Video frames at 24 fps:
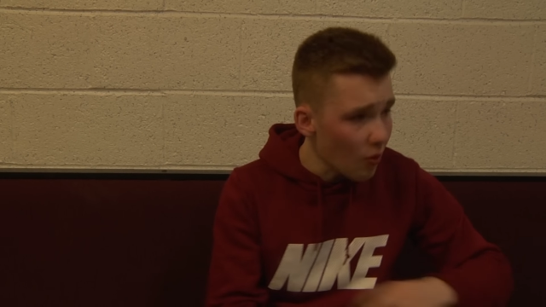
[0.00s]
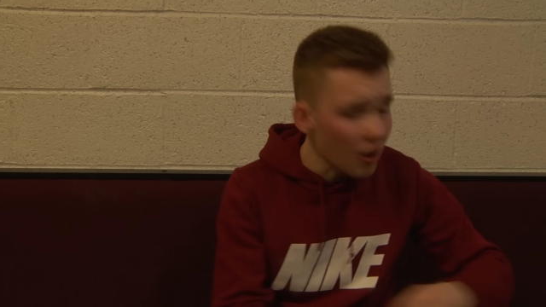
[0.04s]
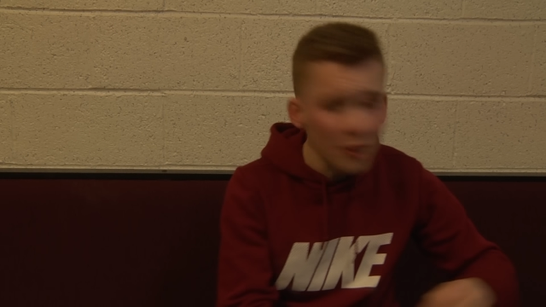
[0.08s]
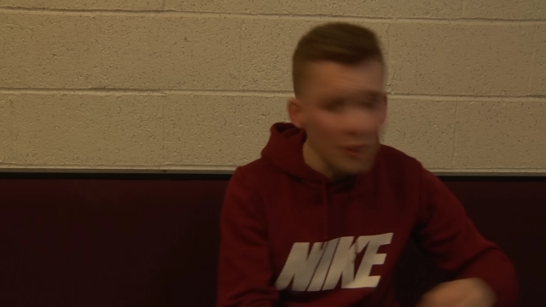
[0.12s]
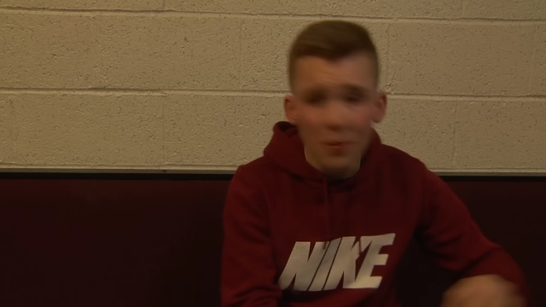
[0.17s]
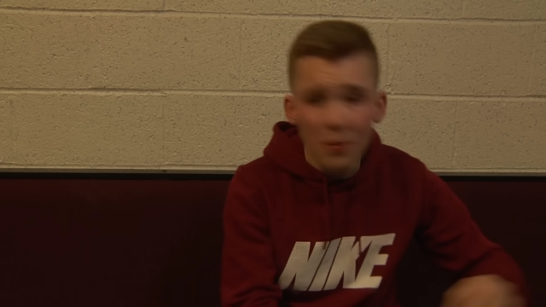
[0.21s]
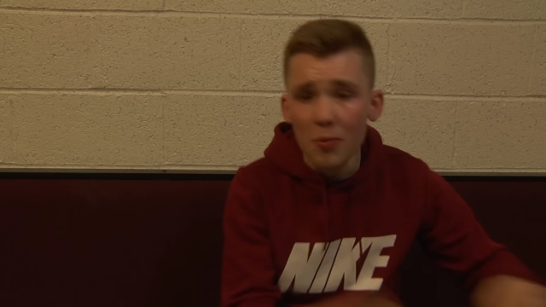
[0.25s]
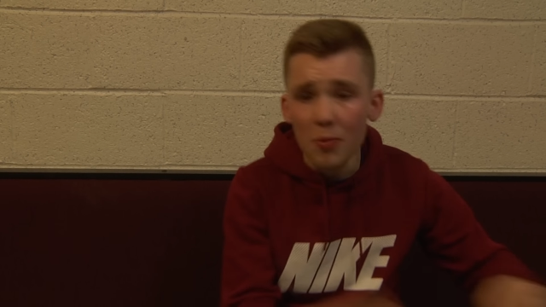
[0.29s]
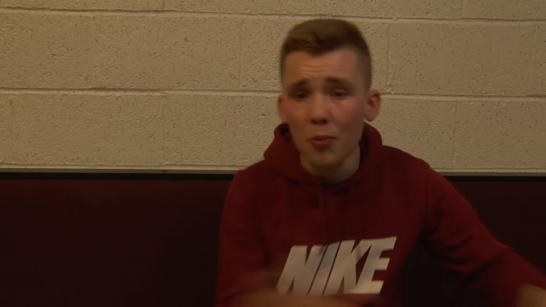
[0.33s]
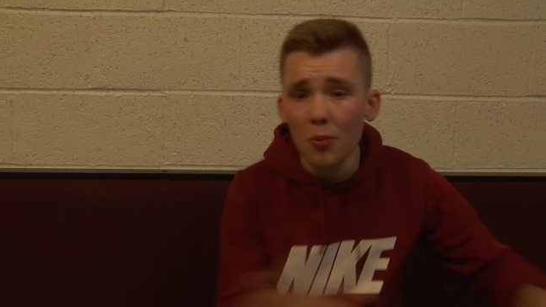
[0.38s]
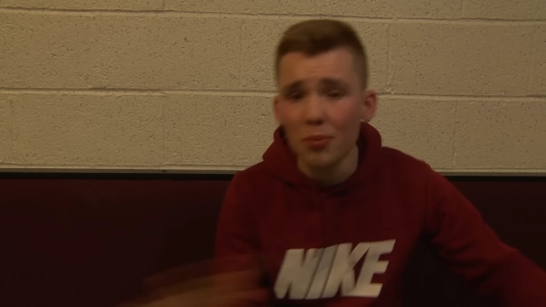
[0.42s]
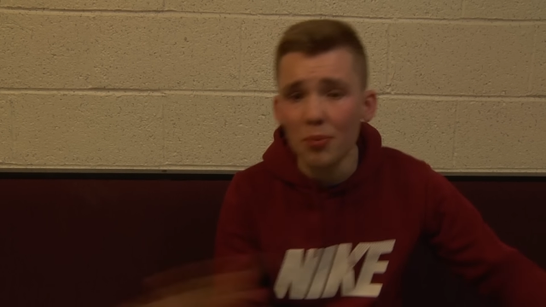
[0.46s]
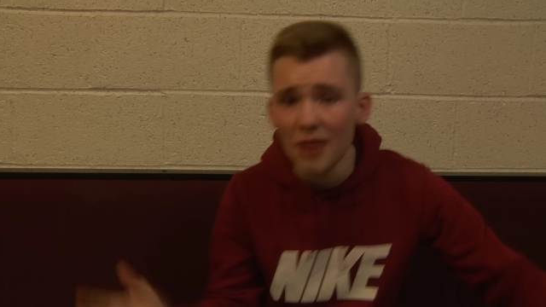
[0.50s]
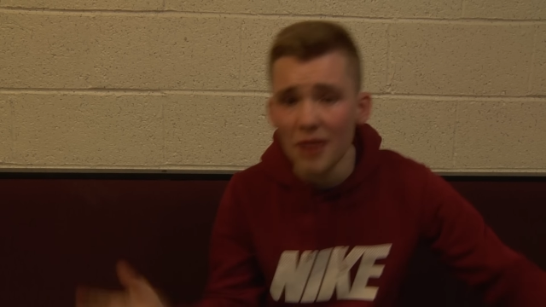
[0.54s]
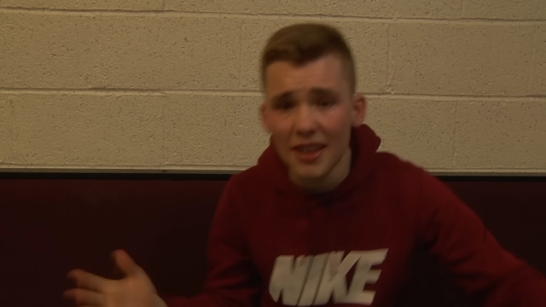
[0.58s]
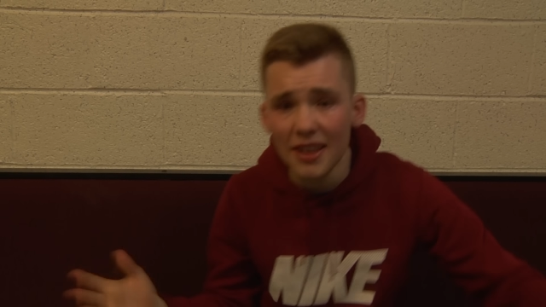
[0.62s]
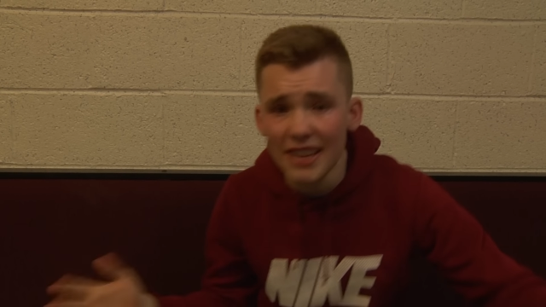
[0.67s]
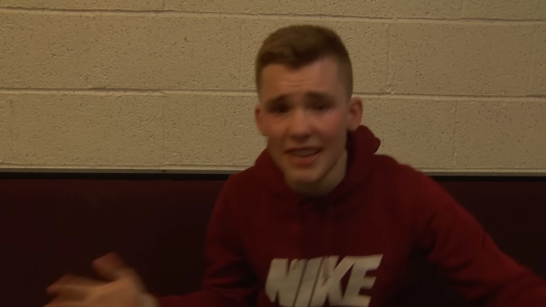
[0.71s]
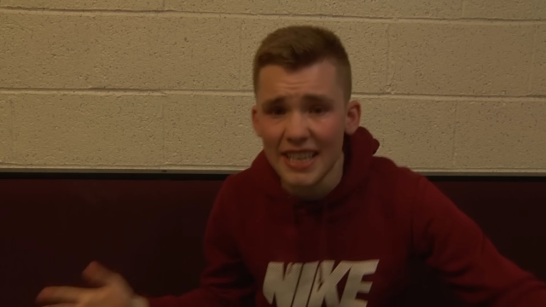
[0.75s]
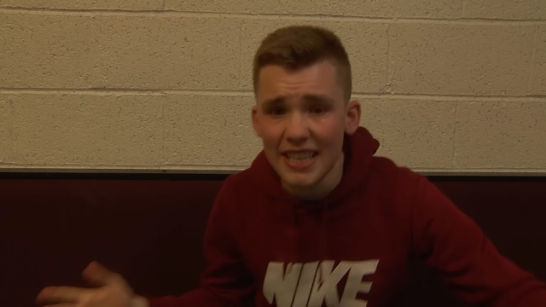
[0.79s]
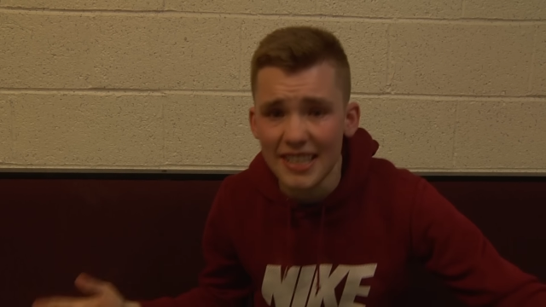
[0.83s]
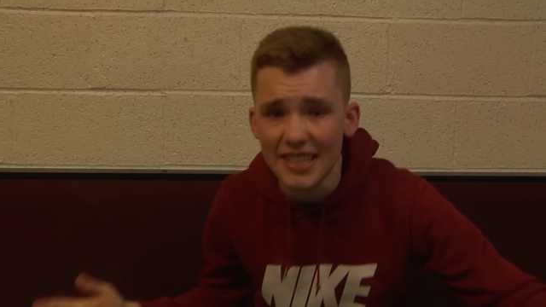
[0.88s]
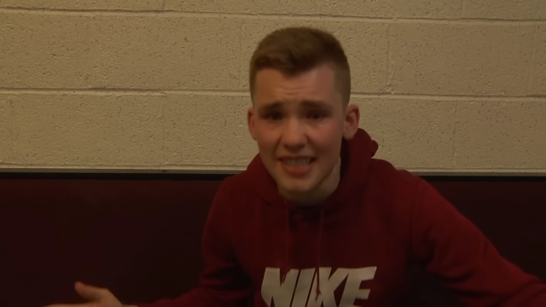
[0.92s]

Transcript: do people plant these